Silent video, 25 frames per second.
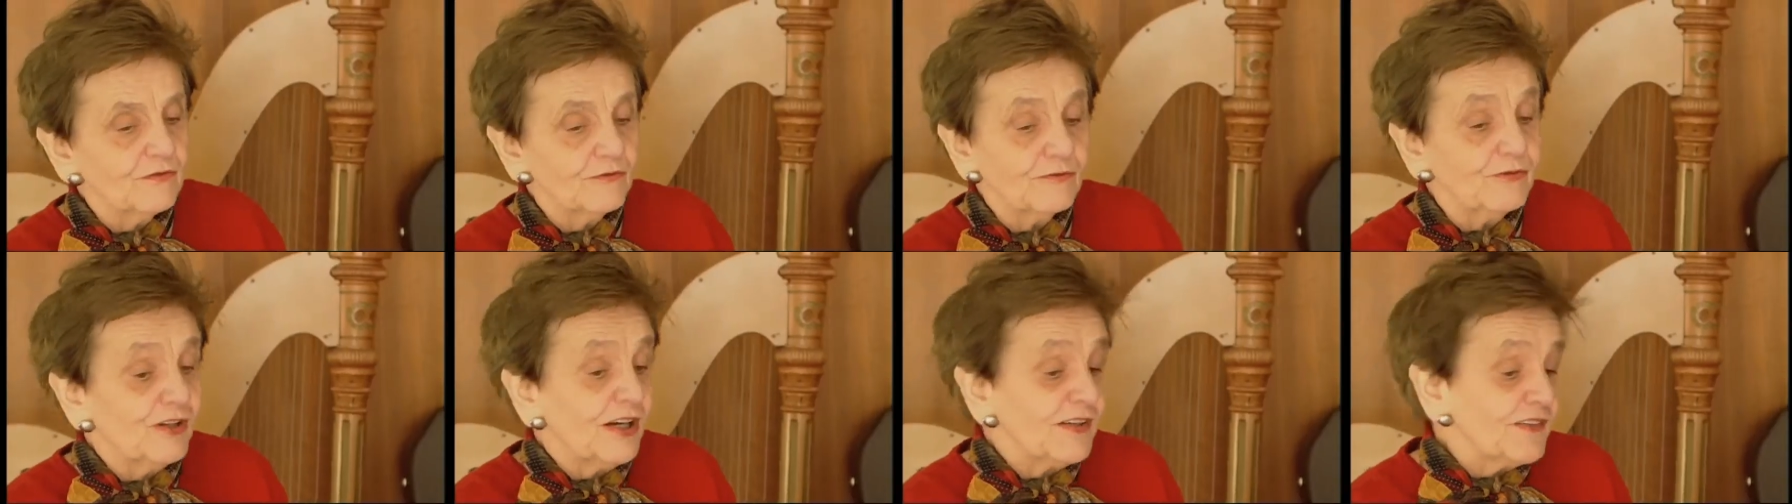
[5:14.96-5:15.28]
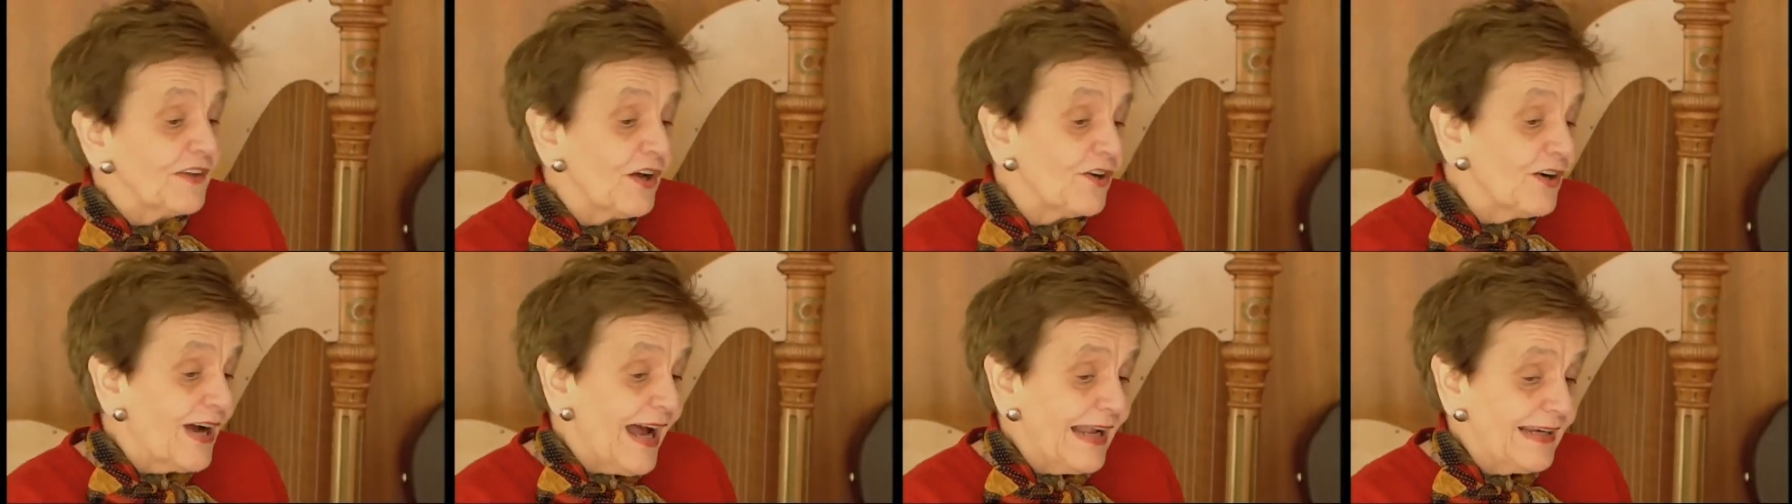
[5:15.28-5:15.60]

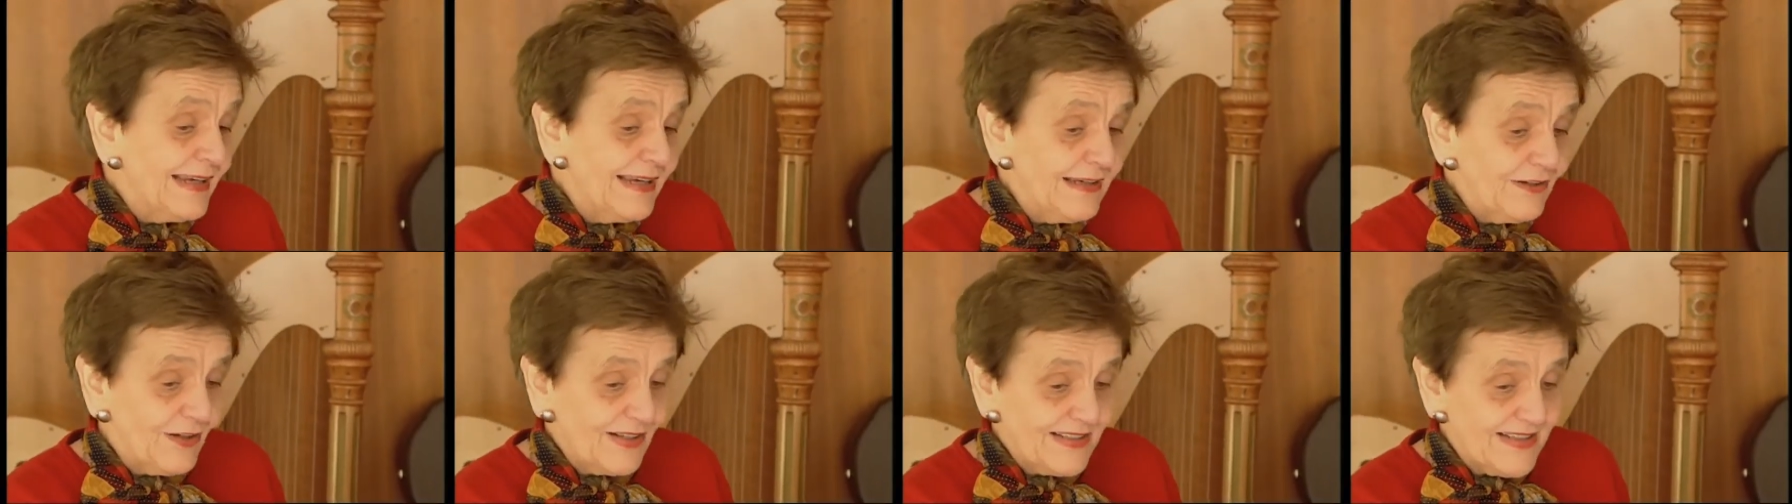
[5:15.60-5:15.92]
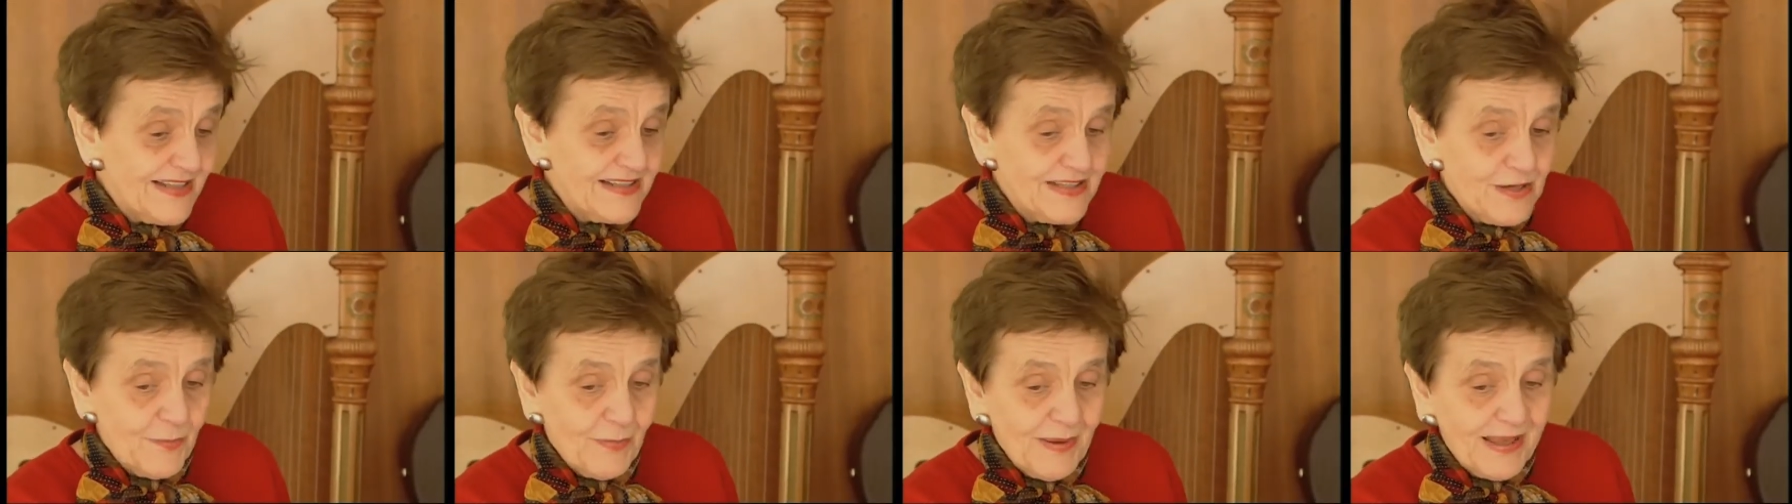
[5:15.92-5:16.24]
sources in
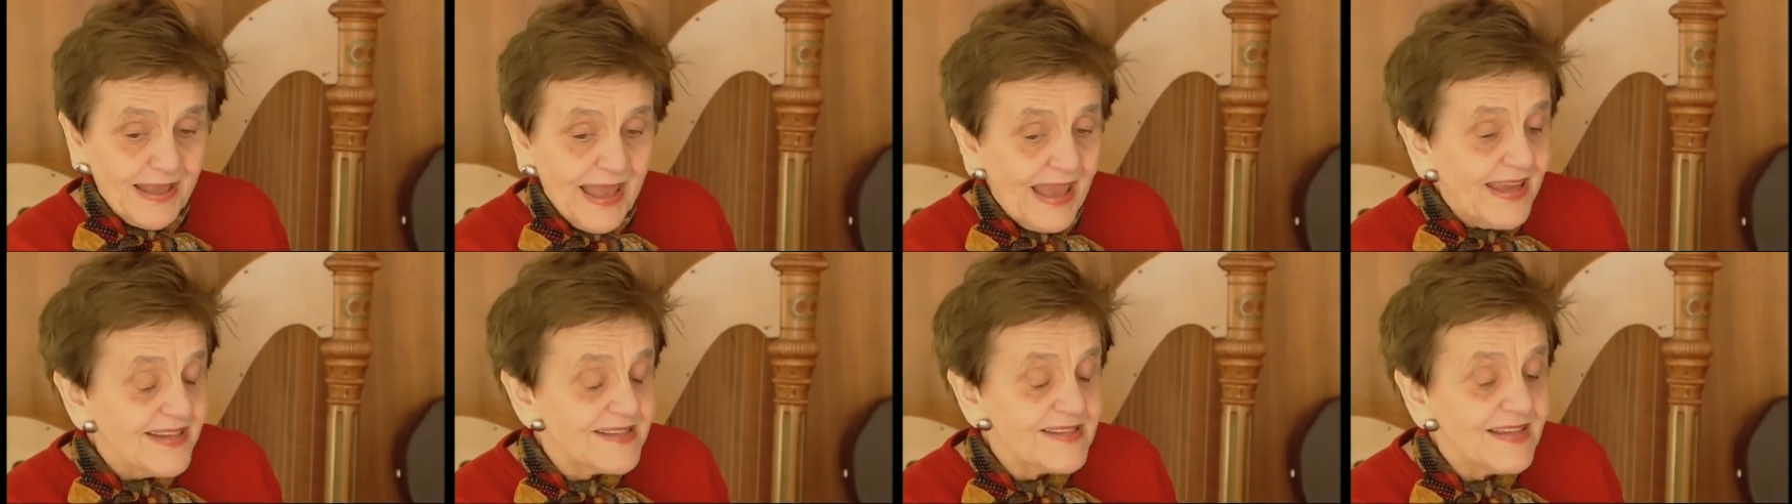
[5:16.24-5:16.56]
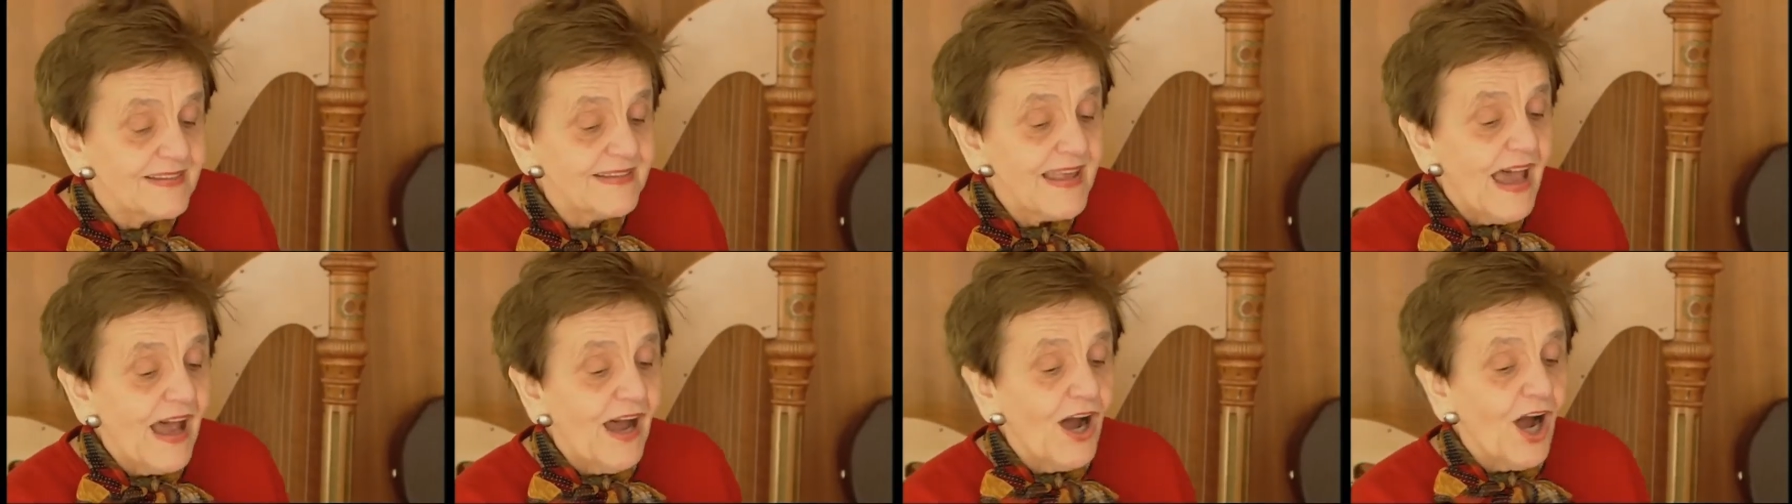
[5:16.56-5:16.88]
his life,
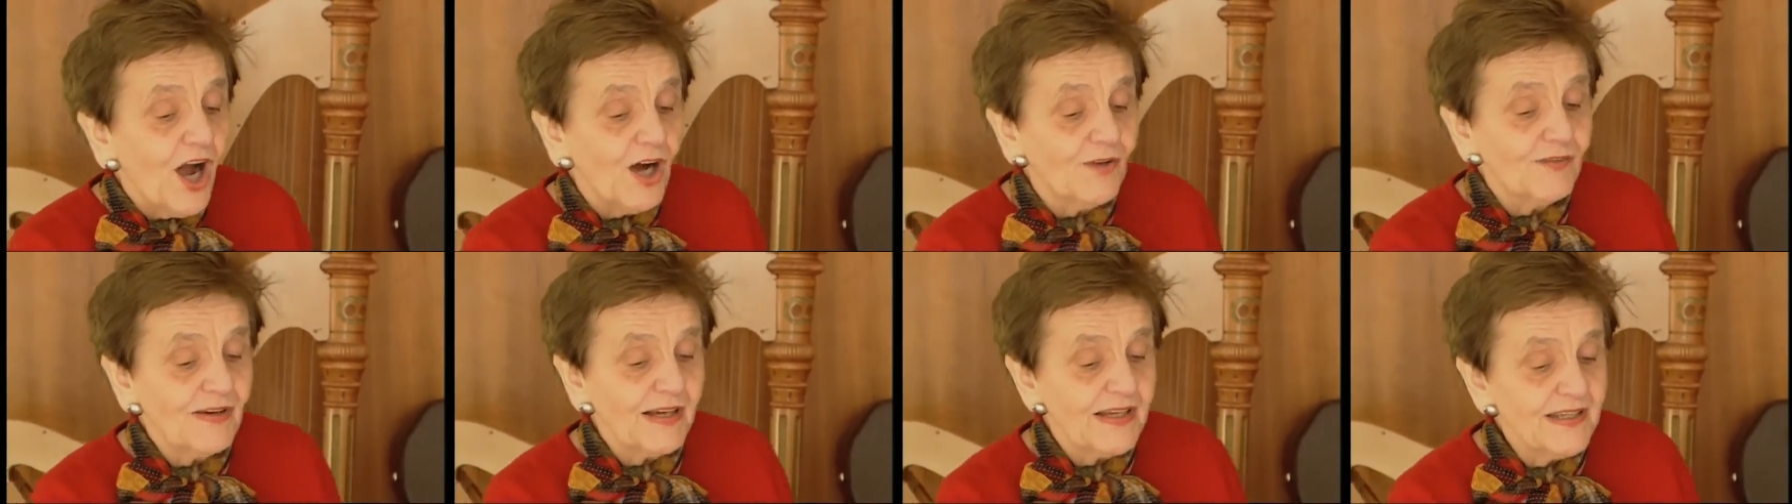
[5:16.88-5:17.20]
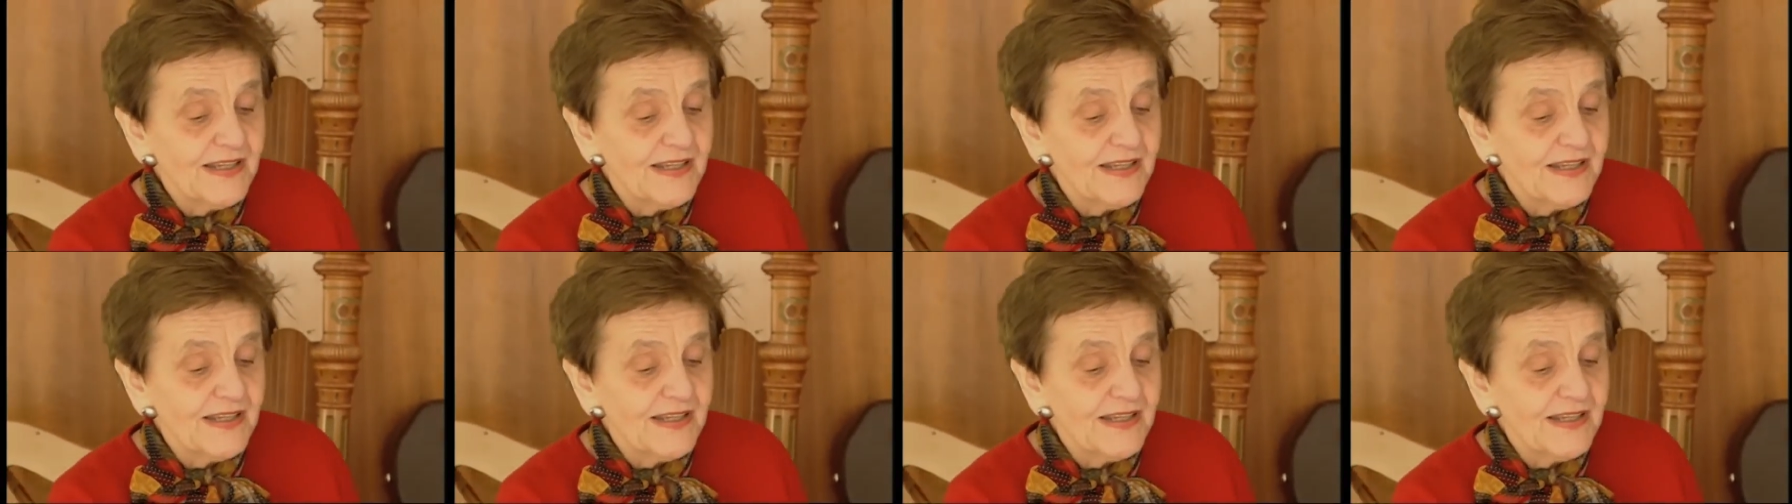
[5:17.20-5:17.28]
Marta